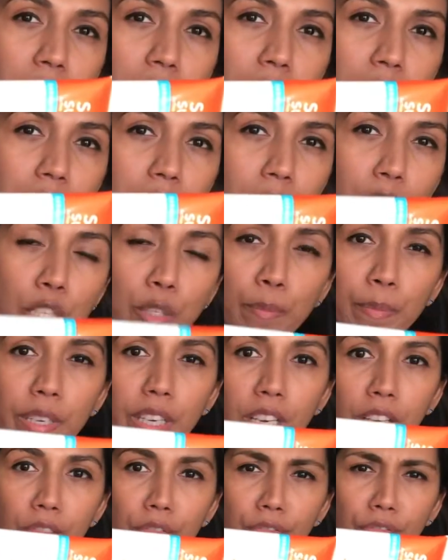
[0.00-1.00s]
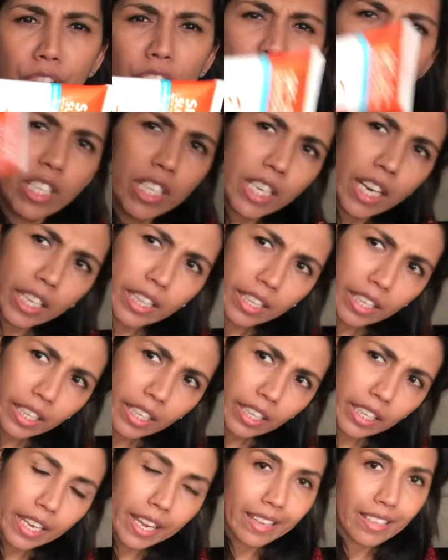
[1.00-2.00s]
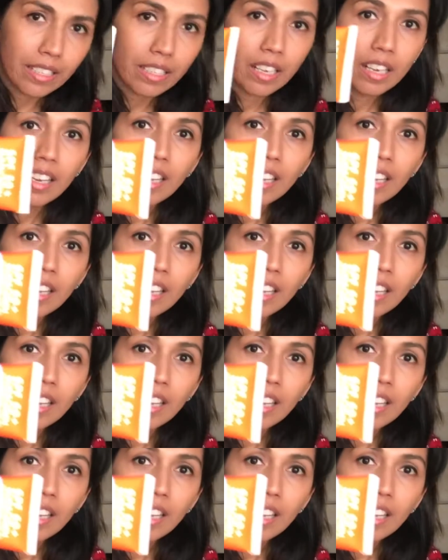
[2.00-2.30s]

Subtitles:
It is SPF 50, I think. Yes.